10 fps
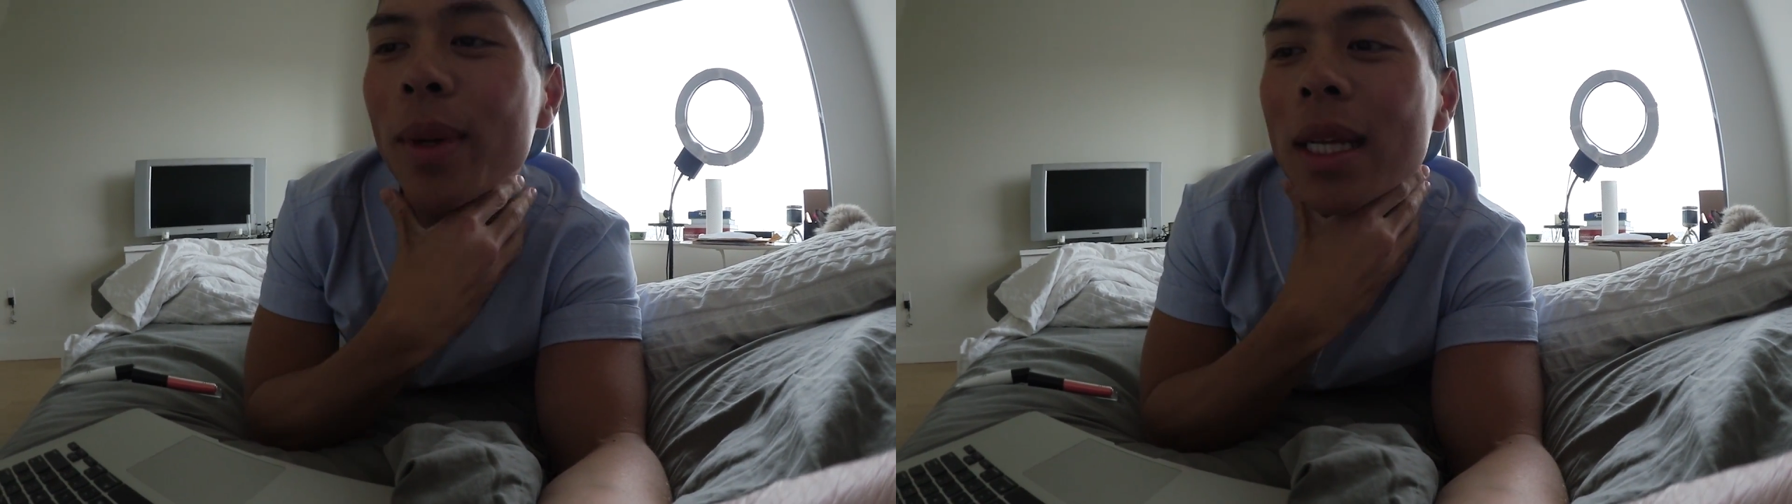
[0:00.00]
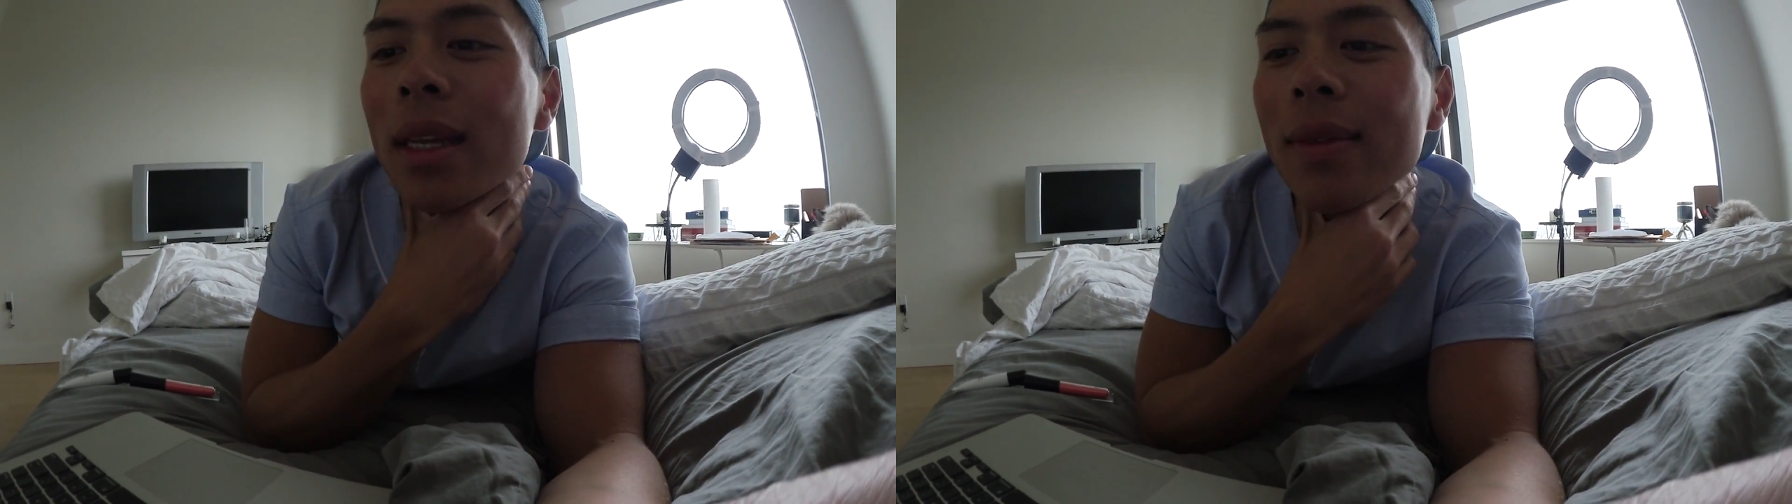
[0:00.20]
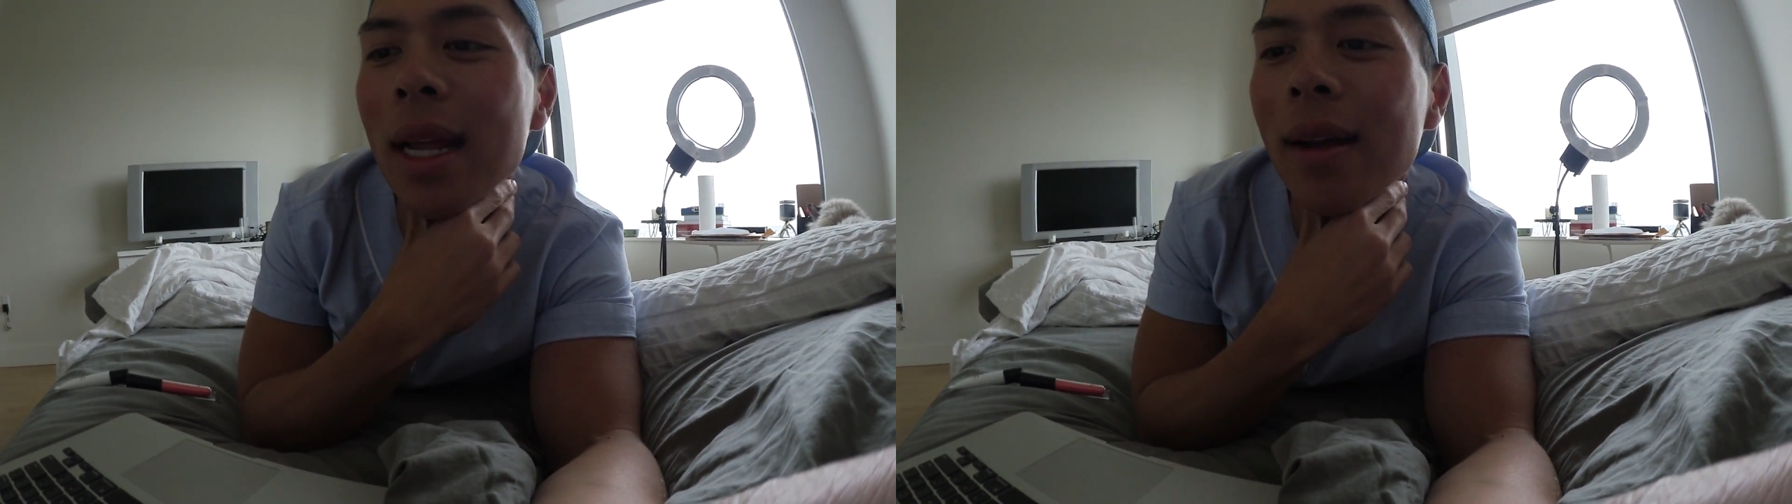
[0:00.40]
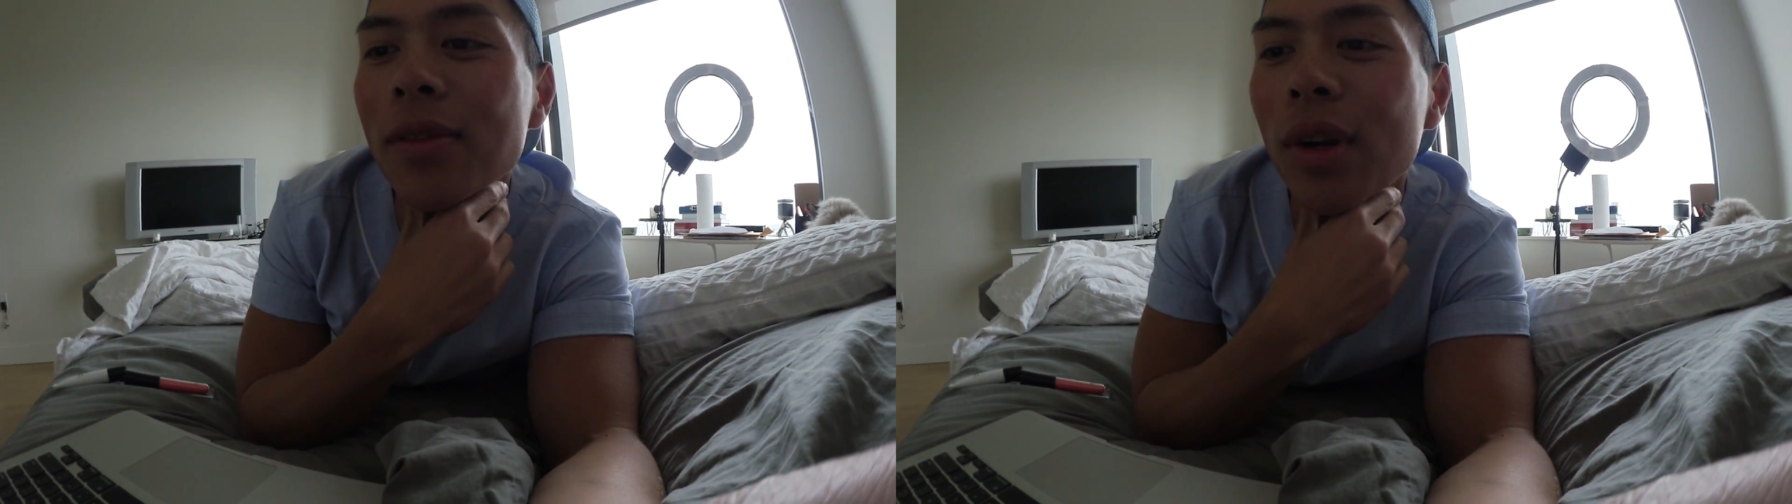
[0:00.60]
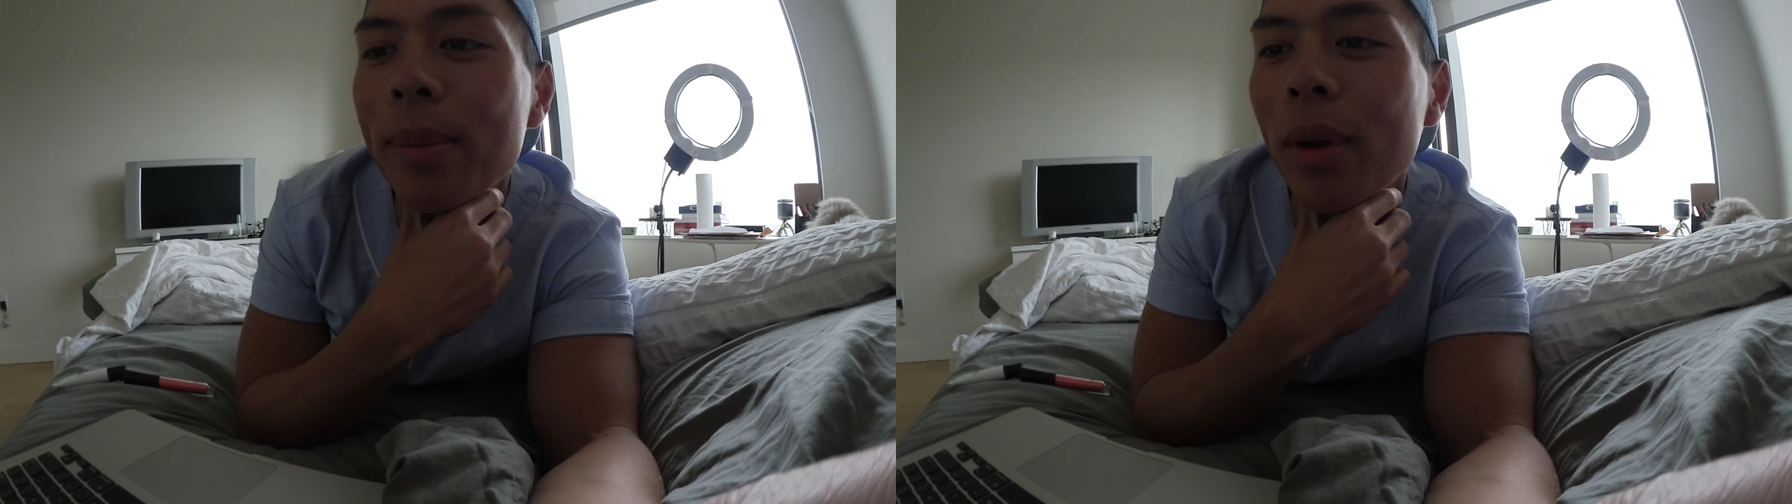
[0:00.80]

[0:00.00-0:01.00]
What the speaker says: but even after I